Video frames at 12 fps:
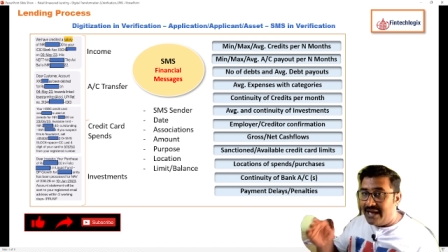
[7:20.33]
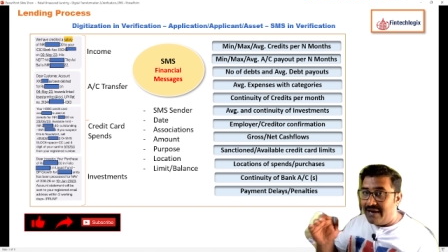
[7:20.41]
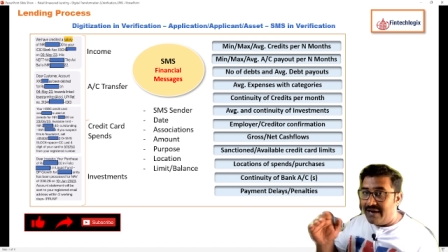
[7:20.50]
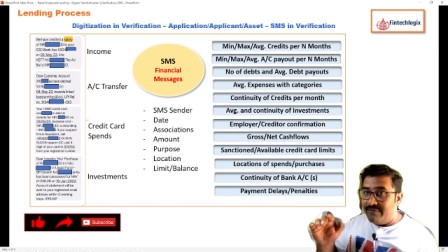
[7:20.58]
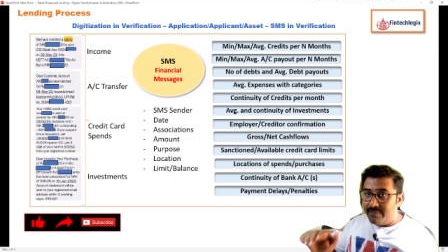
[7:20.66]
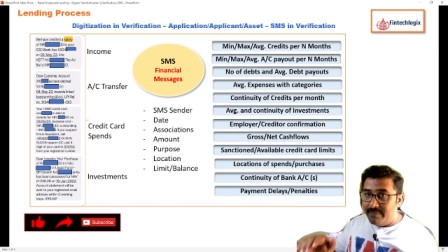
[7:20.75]

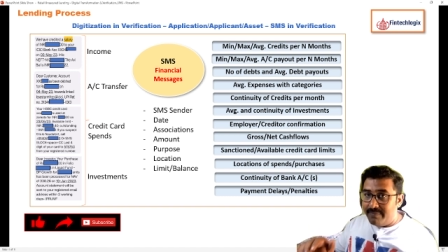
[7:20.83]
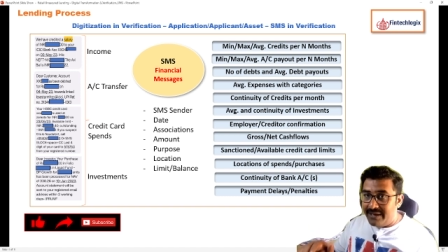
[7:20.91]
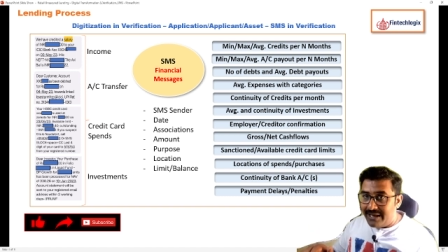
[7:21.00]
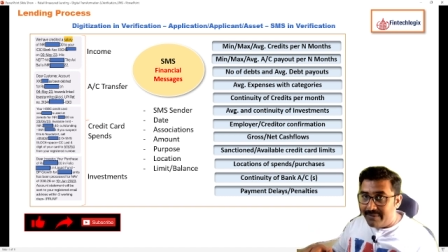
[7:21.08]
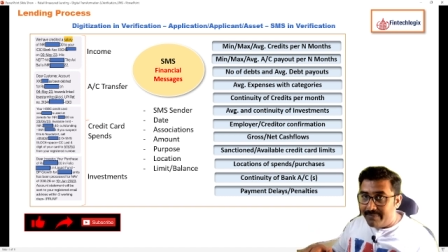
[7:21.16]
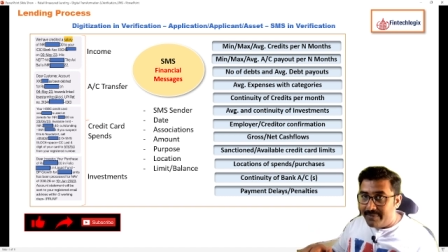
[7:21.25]
after making
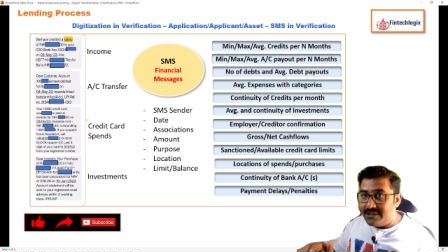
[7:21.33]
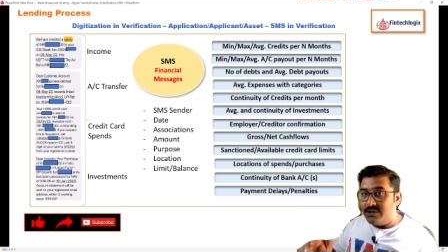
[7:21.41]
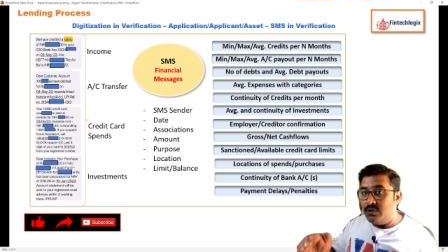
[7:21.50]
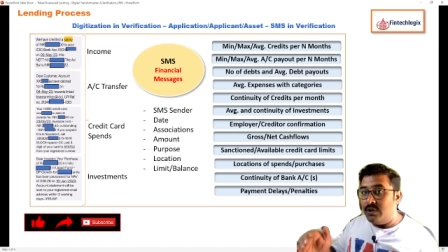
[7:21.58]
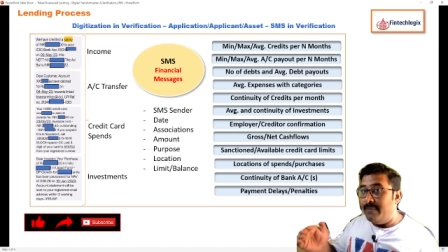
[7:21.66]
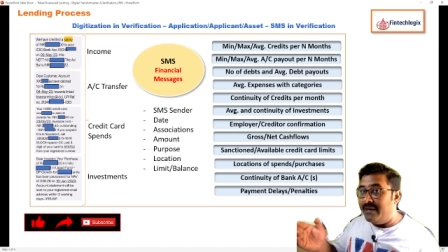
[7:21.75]
a purchase
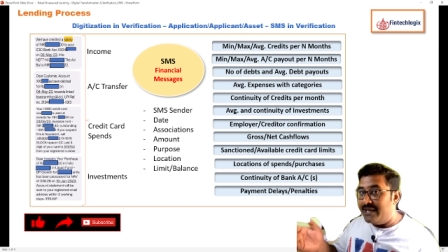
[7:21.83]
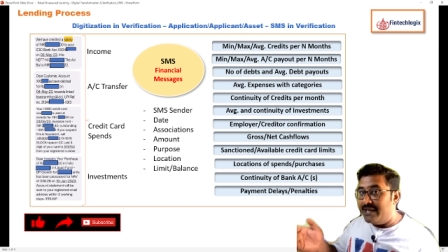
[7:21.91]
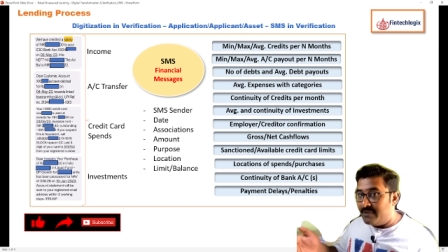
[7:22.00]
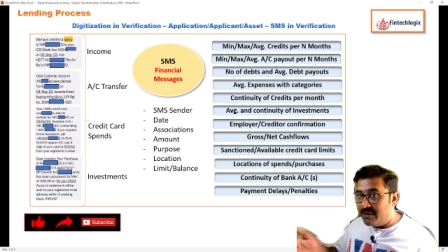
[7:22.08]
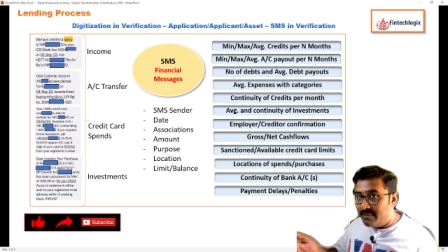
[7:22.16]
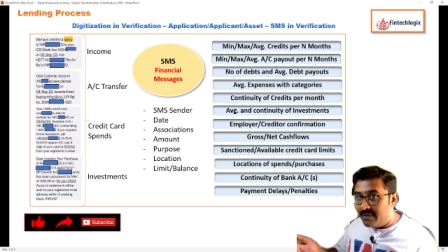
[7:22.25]
your limit has
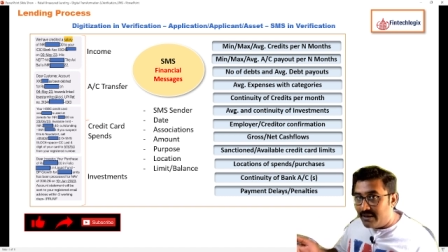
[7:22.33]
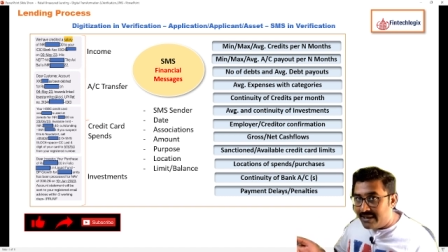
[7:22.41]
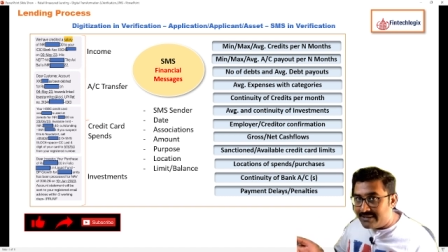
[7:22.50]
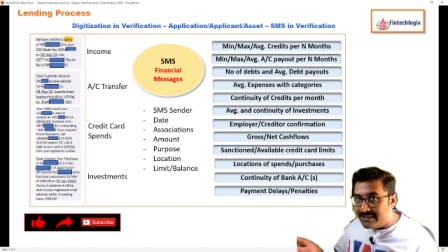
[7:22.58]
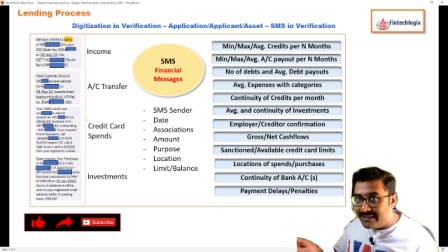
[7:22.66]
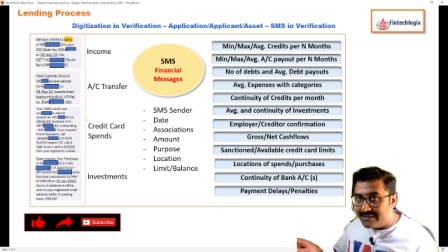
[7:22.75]
been updated
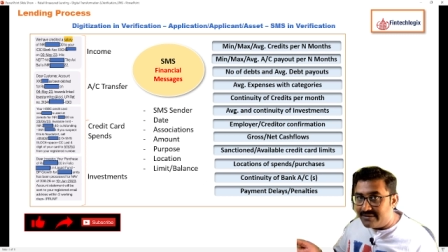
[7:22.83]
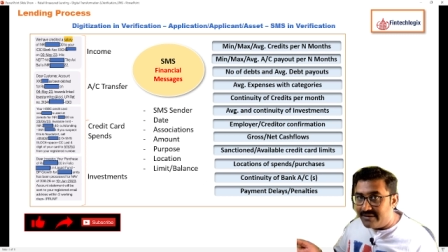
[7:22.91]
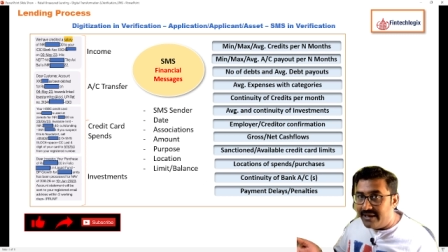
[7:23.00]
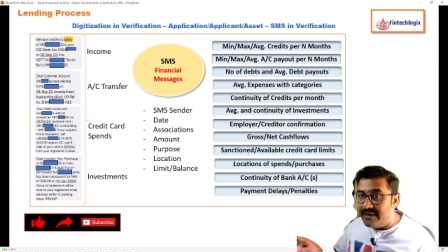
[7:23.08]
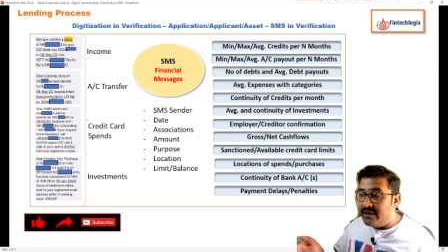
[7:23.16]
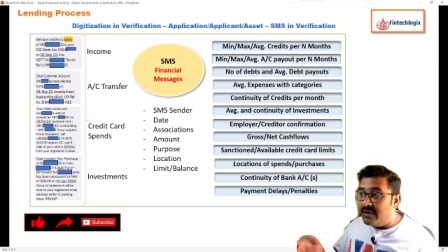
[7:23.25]
as this, right?